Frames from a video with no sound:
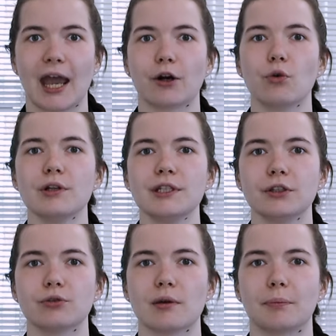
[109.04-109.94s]

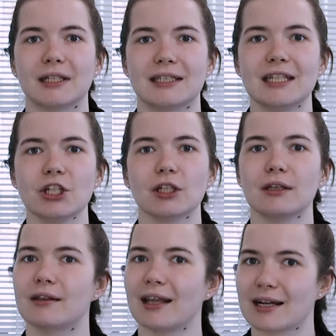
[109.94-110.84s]
According to the
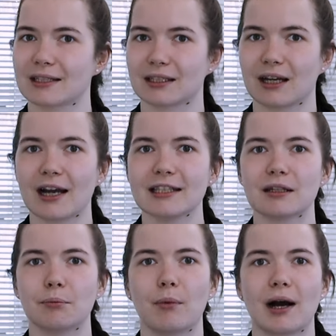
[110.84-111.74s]
politician, tax
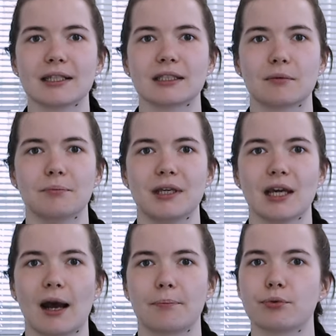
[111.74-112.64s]
cuts must
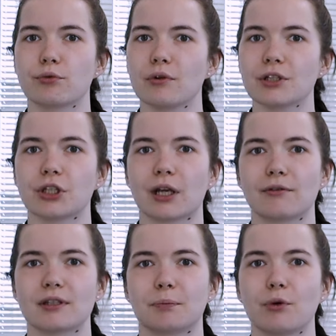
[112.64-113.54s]
be approached
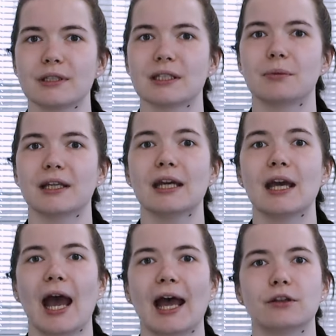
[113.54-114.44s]
responsibly
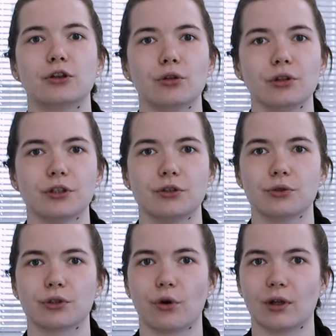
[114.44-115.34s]
and not
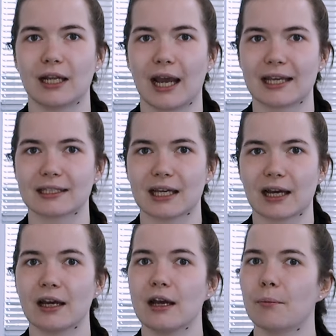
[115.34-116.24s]
used only as
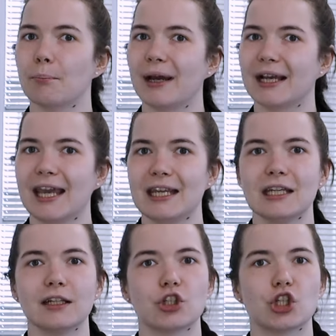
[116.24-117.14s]
a
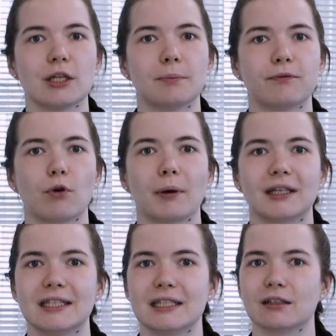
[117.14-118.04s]
bargaining chip for
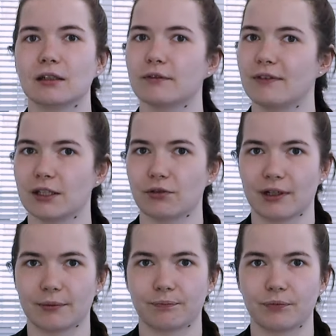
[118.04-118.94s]
political
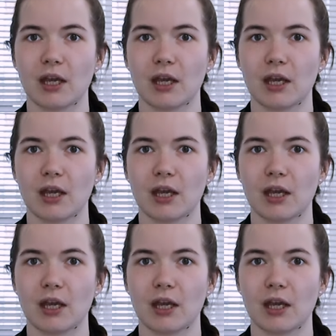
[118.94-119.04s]
victory.